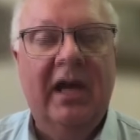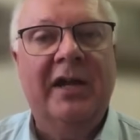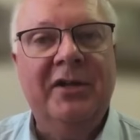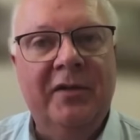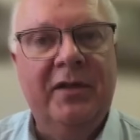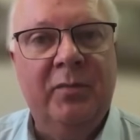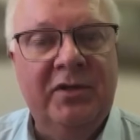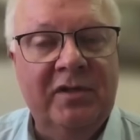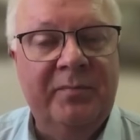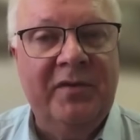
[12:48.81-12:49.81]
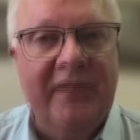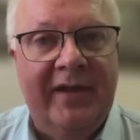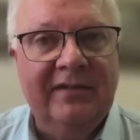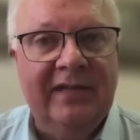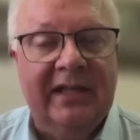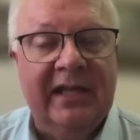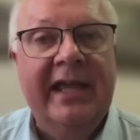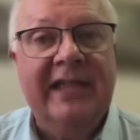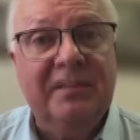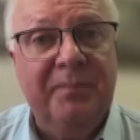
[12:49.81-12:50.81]
I don't think we should prevent that,
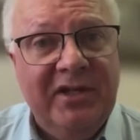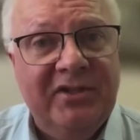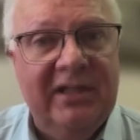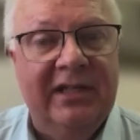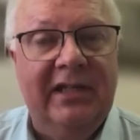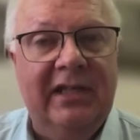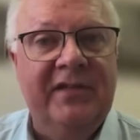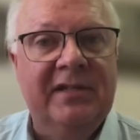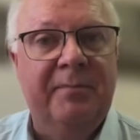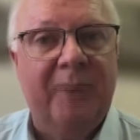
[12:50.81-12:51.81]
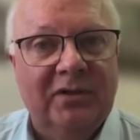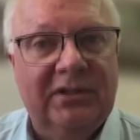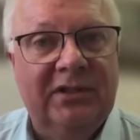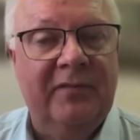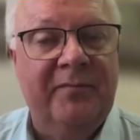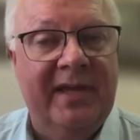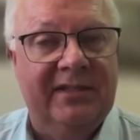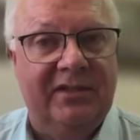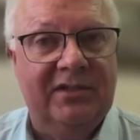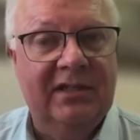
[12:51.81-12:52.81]
especially if it's a positive message.